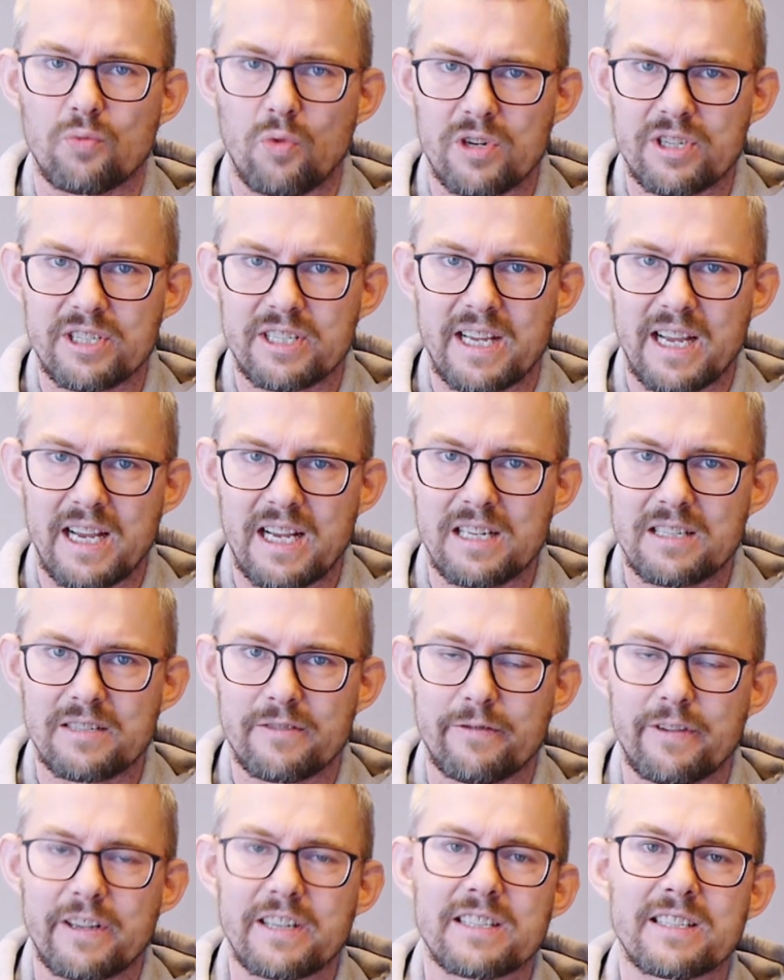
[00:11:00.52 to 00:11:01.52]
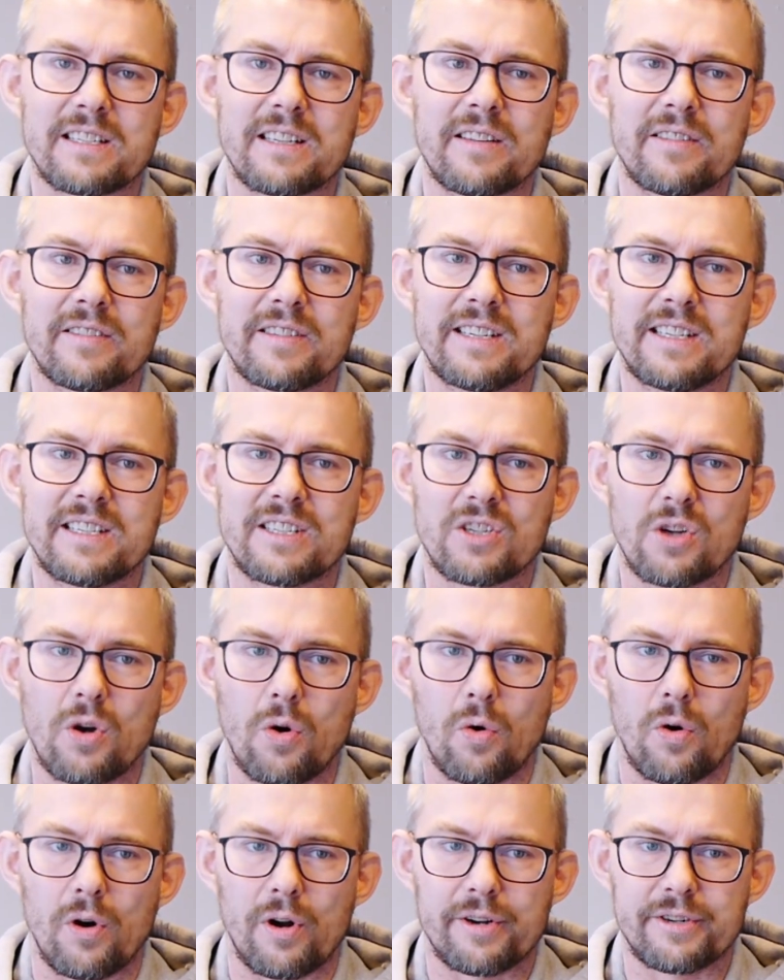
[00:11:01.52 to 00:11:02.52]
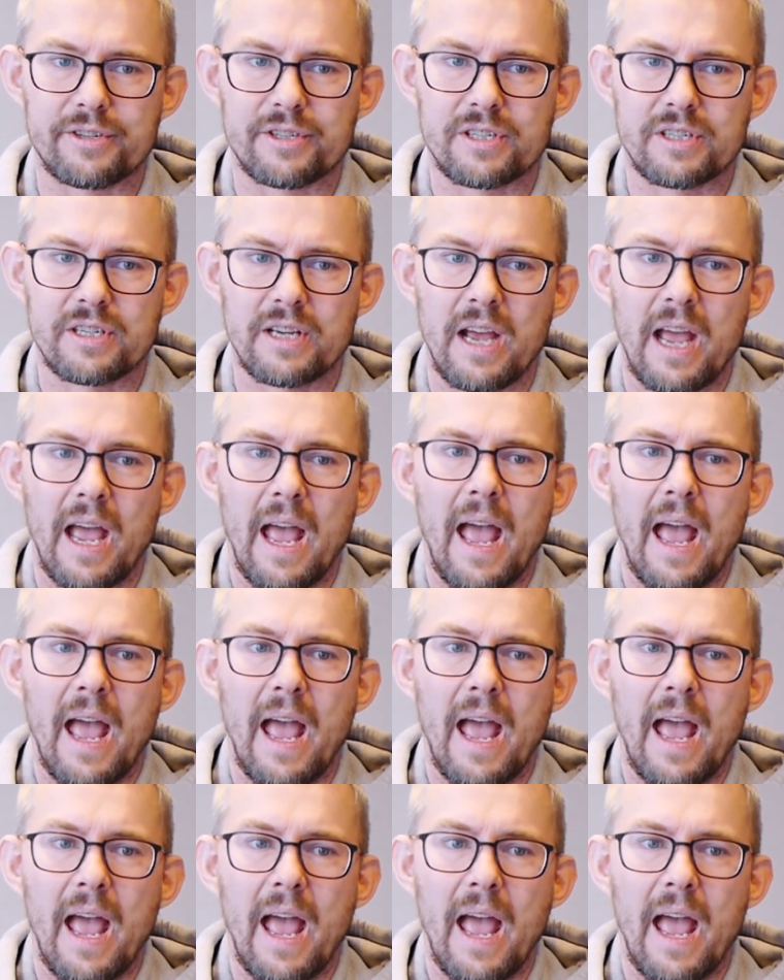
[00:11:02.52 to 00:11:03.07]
what scales fits these chords.